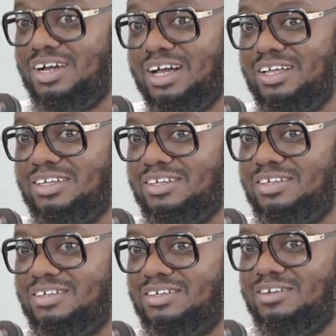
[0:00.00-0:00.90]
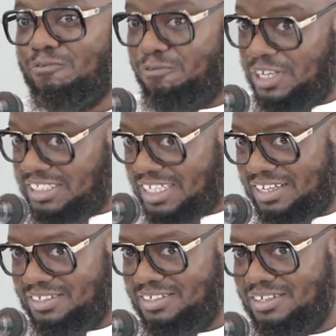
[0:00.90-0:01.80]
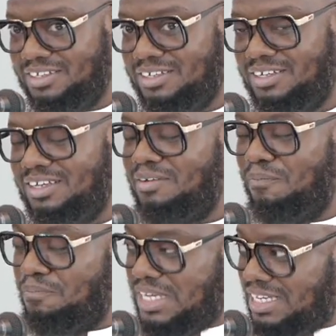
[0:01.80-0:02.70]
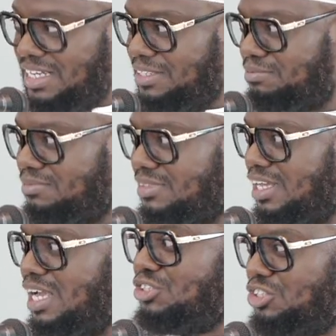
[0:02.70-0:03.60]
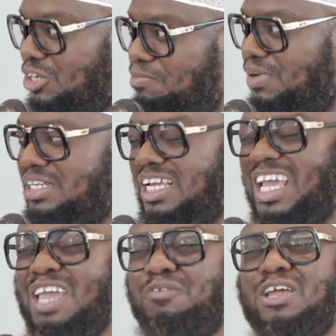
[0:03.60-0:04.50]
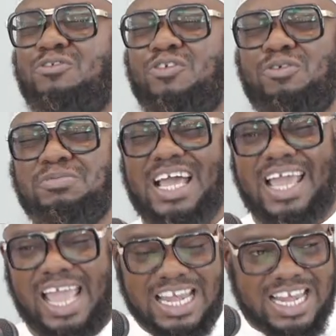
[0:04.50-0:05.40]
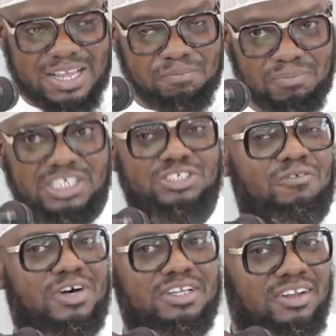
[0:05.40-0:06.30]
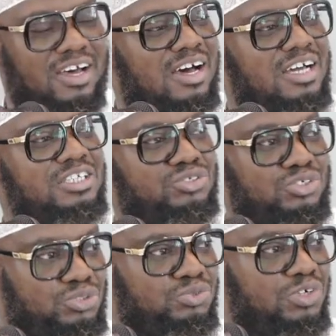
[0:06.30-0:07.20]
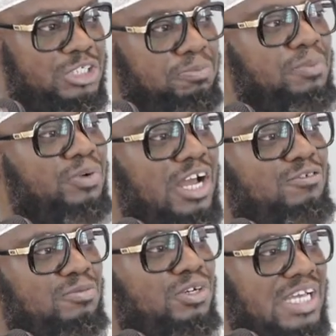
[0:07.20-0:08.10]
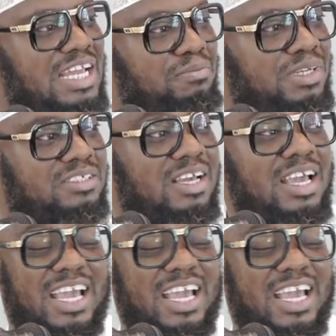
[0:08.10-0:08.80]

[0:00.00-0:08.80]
A visa. Meaning, if somebody, even if you're from the enemies of Allah and His Rasul, His people are from their enemies,